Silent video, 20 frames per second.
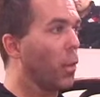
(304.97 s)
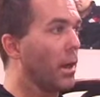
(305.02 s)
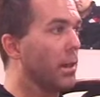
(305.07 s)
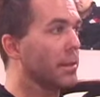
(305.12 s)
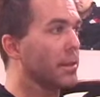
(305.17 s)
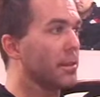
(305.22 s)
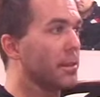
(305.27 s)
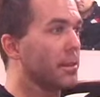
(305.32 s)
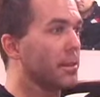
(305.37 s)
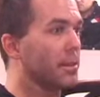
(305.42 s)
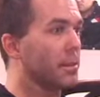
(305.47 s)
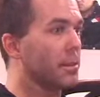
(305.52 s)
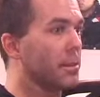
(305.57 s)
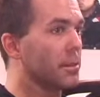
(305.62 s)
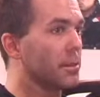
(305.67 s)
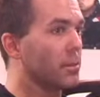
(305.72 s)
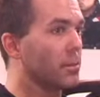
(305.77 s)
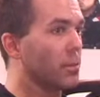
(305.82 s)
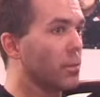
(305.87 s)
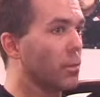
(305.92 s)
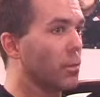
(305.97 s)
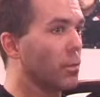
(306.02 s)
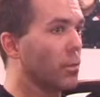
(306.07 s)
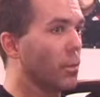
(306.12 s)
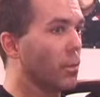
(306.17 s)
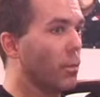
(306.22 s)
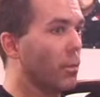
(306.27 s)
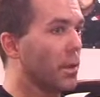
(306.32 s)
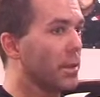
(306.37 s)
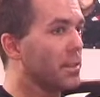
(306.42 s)
what
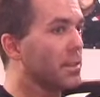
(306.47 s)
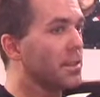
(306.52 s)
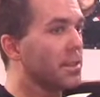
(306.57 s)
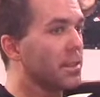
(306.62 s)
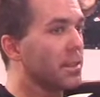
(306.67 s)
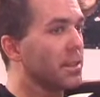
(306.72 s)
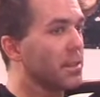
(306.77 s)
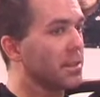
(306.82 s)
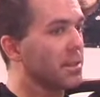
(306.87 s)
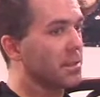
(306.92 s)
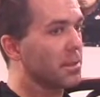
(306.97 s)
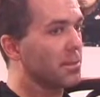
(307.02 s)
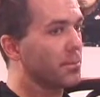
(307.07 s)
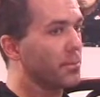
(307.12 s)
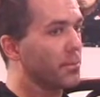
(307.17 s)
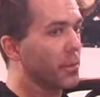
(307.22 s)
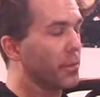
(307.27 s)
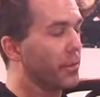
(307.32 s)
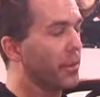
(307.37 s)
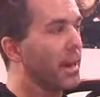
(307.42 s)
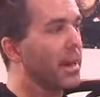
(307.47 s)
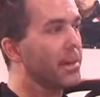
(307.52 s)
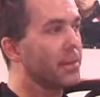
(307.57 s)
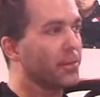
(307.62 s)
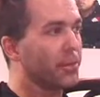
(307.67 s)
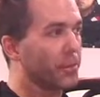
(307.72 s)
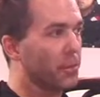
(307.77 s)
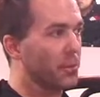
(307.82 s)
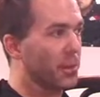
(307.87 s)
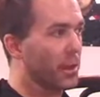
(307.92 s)
does this
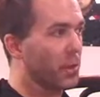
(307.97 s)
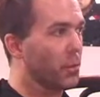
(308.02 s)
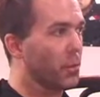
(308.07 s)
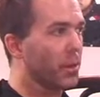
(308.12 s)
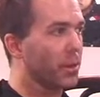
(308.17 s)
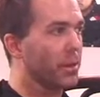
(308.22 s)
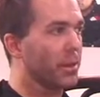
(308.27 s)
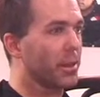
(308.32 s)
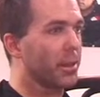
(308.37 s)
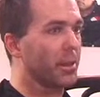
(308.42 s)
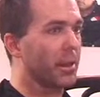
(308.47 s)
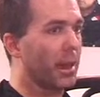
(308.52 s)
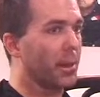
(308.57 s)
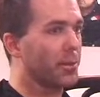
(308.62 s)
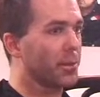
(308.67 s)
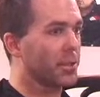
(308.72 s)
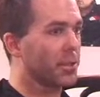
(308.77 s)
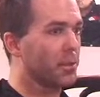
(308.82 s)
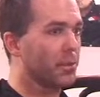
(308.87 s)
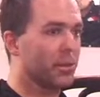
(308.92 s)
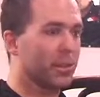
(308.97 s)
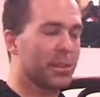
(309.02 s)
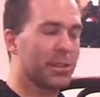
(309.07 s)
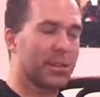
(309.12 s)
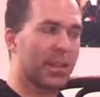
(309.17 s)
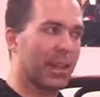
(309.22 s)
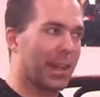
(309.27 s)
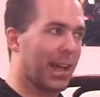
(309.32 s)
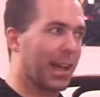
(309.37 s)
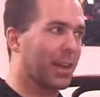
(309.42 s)
provide for me? What are the
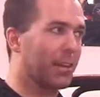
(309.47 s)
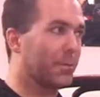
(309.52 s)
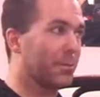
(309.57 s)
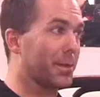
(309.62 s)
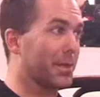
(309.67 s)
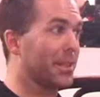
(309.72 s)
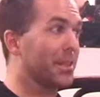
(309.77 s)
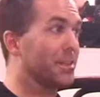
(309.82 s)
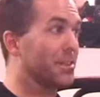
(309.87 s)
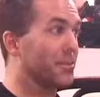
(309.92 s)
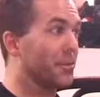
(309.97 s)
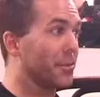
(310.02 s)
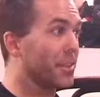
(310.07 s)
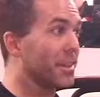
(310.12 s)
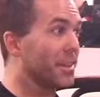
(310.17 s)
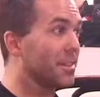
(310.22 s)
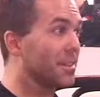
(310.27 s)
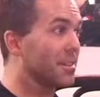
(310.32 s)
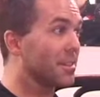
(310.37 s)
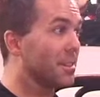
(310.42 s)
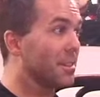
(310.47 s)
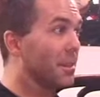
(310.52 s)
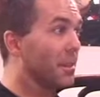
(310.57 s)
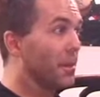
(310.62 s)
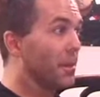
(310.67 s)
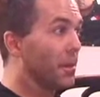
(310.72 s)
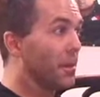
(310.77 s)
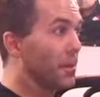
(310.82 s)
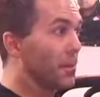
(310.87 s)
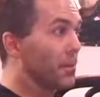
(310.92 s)
opportunities I have because of this
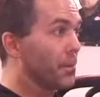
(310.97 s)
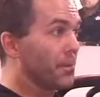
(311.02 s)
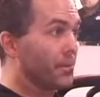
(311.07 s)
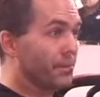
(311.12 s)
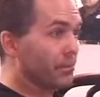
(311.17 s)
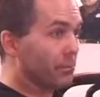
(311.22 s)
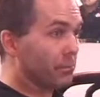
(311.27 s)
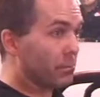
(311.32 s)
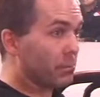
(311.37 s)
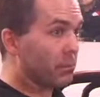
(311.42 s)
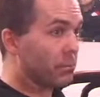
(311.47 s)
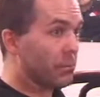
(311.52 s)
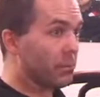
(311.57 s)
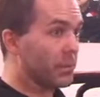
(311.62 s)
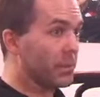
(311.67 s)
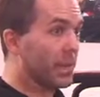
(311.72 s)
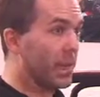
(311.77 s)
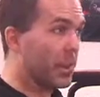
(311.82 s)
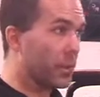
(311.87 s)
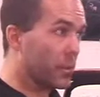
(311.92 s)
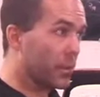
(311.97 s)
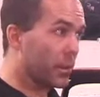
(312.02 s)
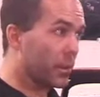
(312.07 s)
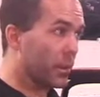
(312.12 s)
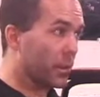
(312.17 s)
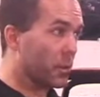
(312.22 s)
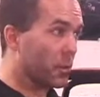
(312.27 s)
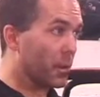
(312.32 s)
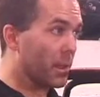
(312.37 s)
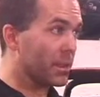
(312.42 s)
that it wouldn't
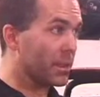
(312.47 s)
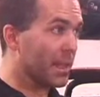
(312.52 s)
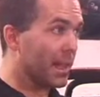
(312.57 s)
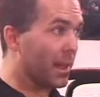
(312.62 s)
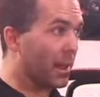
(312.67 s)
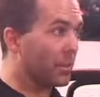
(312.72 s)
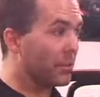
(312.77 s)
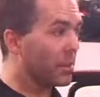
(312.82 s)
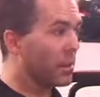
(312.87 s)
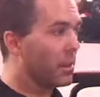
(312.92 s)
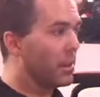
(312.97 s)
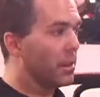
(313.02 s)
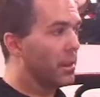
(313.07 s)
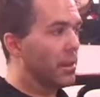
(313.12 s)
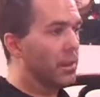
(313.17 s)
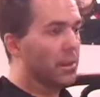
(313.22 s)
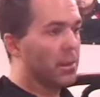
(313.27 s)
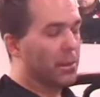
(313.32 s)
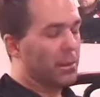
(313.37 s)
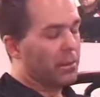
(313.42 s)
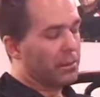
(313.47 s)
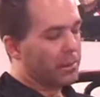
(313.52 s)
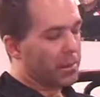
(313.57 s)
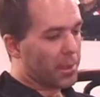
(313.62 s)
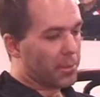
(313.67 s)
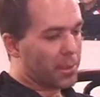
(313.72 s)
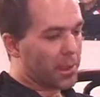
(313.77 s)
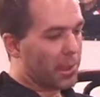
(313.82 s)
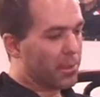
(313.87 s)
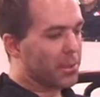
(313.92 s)
otherwise have?
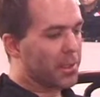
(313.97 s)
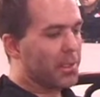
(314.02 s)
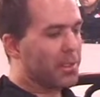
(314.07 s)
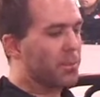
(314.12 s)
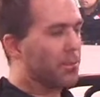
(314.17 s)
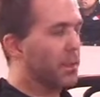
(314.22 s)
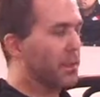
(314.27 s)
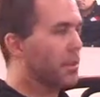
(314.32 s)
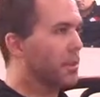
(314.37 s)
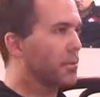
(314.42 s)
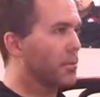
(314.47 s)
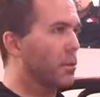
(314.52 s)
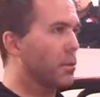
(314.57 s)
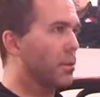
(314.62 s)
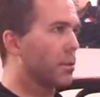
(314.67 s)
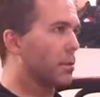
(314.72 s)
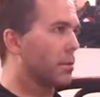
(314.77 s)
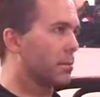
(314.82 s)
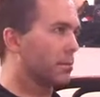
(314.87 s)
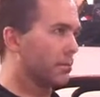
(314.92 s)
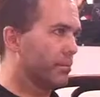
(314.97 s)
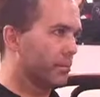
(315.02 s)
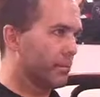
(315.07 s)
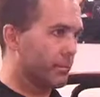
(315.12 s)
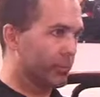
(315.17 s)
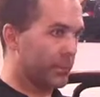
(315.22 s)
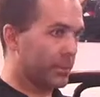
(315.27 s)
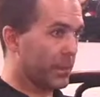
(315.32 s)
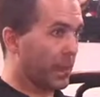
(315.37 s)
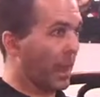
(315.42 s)
Sometimes it's much more
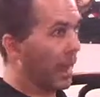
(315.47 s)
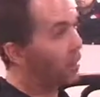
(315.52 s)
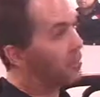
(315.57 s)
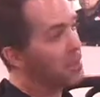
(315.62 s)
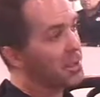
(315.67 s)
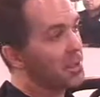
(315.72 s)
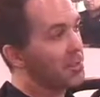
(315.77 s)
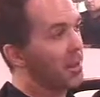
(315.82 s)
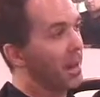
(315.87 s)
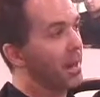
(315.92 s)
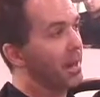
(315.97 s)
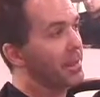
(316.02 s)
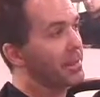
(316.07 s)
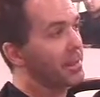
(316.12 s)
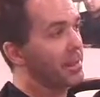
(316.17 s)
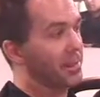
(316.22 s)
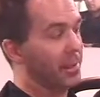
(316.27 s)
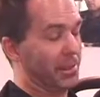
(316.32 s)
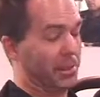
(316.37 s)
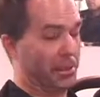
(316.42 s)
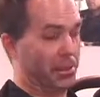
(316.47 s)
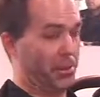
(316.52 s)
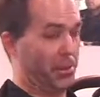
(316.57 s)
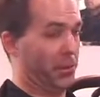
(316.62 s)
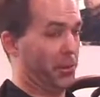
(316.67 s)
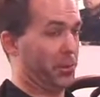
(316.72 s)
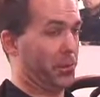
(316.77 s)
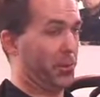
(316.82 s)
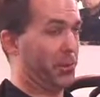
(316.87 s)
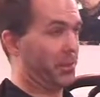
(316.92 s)
abstract and I
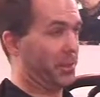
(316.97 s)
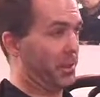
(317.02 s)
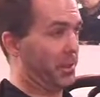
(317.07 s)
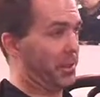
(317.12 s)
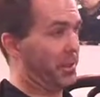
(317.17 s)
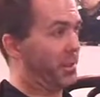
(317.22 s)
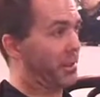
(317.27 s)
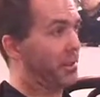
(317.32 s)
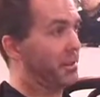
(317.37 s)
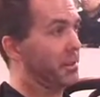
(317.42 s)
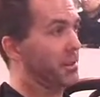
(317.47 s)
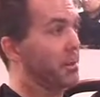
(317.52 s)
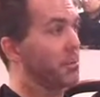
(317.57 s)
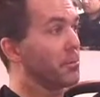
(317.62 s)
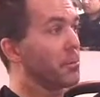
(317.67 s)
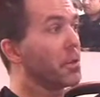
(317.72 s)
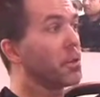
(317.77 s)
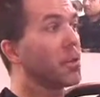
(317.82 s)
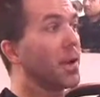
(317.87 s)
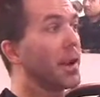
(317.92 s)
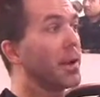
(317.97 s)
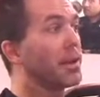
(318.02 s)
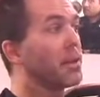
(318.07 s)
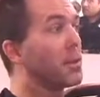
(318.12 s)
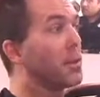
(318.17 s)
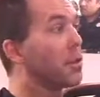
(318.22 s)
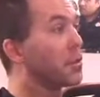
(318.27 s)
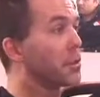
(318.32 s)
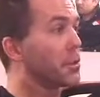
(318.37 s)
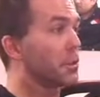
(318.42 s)
suppose artistic, some
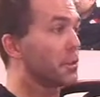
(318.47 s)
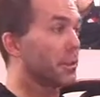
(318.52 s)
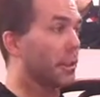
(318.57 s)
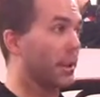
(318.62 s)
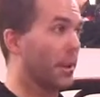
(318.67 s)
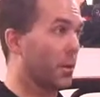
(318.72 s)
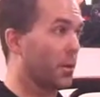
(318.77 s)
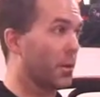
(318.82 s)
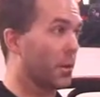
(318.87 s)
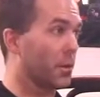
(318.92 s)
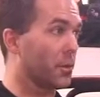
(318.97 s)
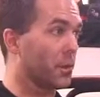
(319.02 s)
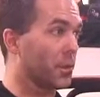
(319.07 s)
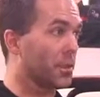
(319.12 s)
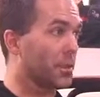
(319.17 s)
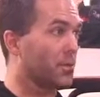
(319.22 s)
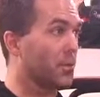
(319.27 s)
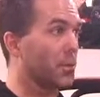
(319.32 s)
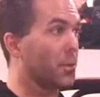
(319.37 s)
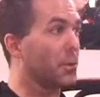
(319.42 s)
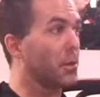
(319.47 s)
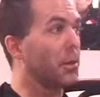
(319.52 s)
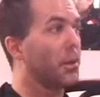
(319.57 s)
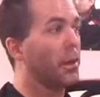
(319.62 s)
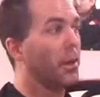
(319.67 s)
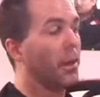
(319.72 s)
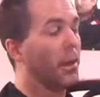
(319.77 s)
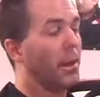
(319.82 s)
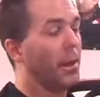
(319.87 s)
grand notion that I want to explore.